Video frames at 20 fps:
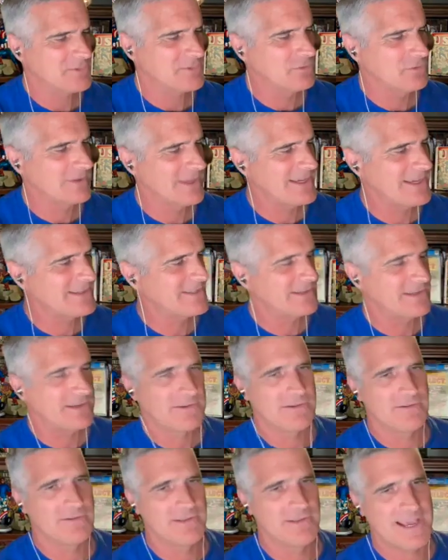I'm too lazy
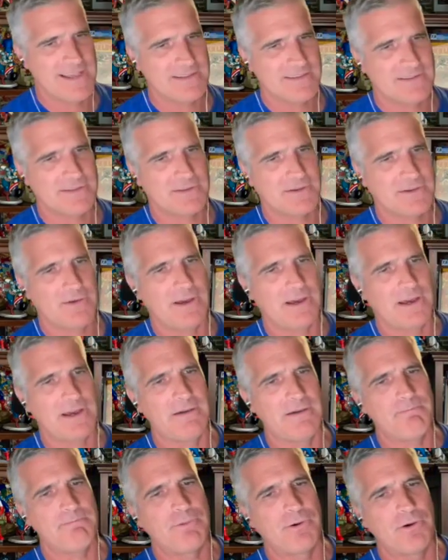to do that, so
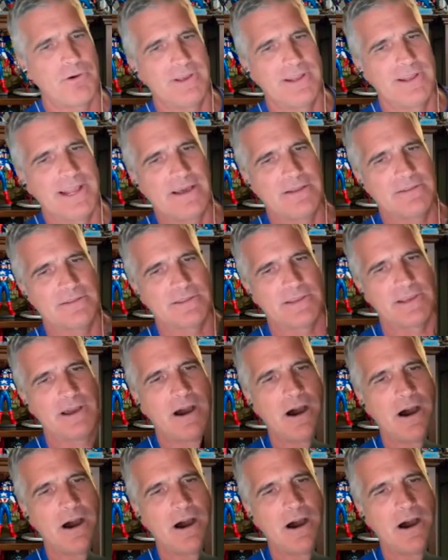I'm pulling out the